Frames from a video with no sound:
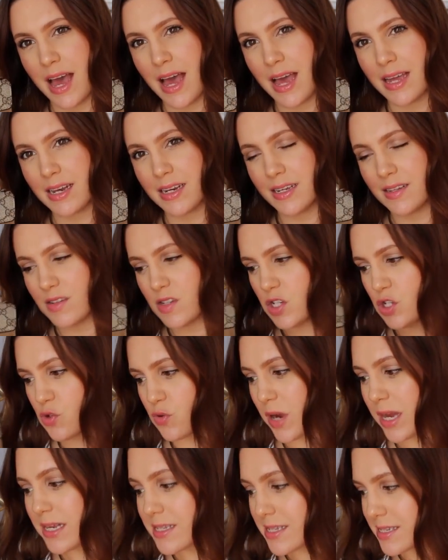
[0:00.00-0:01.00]
that it
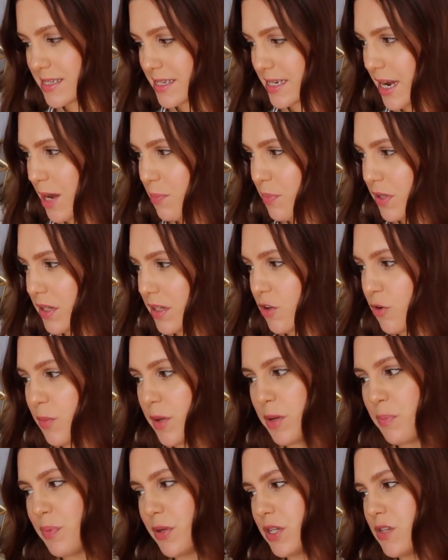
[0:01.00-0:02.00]
dresses it up a little
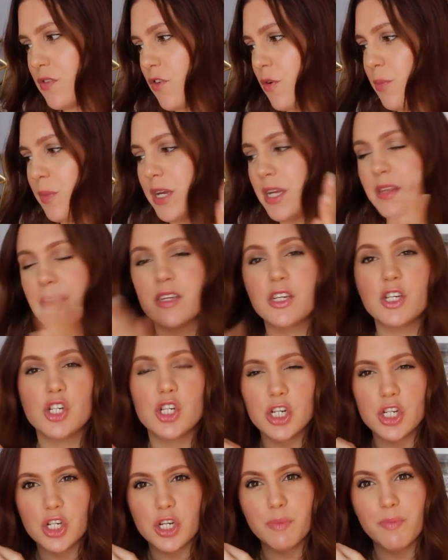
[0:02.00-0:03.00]
bit, but for me the
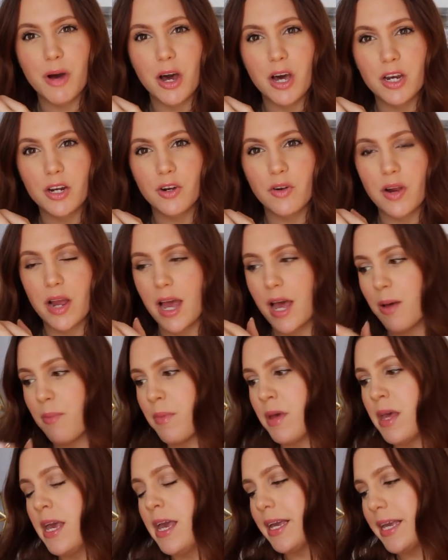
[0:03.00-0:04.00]
GG
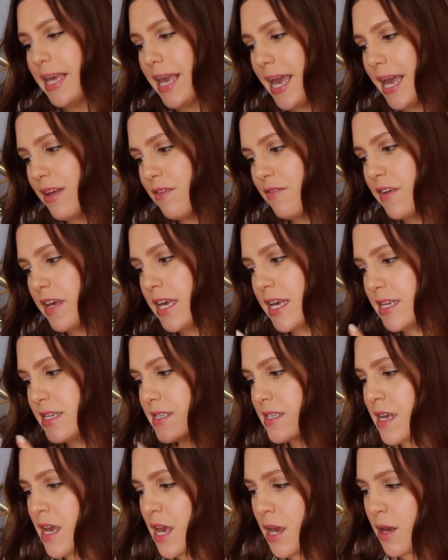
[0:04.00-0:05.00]
monogram
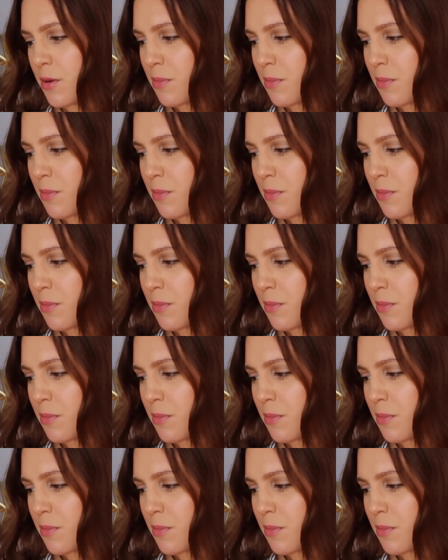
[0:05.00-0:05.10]
canvas